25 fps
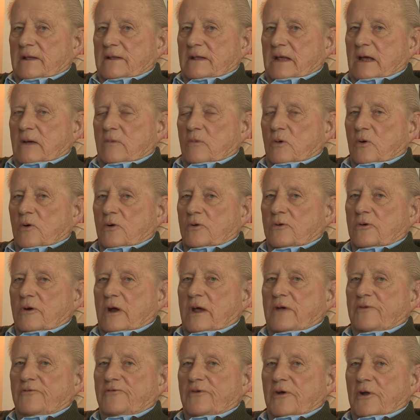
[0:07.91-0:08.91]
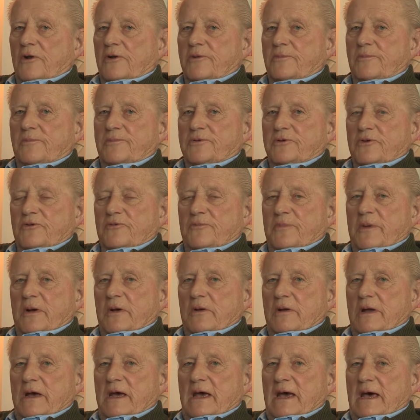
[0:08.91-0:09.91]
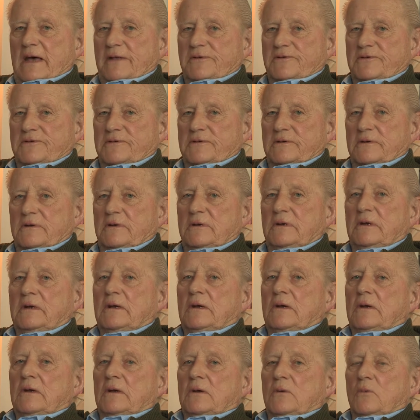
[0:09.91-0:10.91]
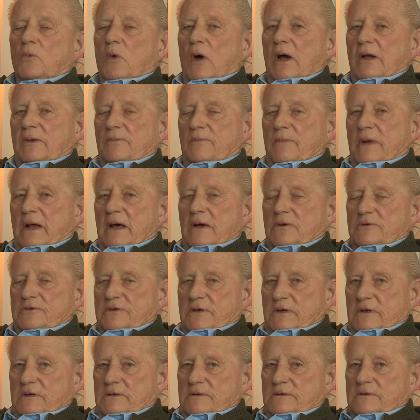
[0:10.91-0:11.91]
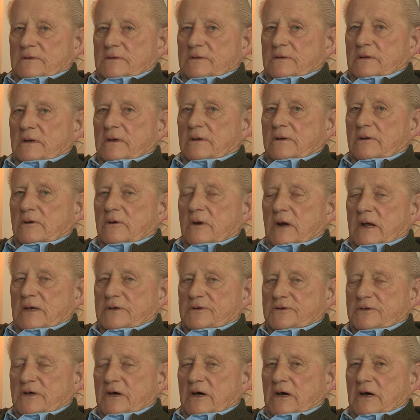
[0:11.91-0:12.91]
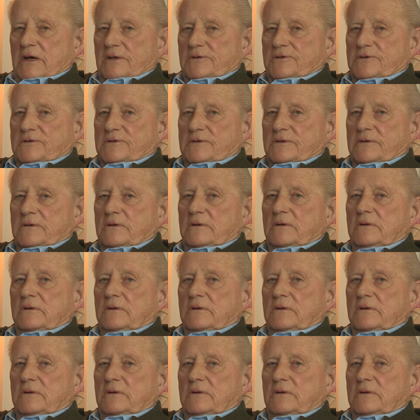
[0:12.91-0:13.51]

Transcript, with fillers: They wore grey felt sort of bowler hats, white blouses, grey skirts,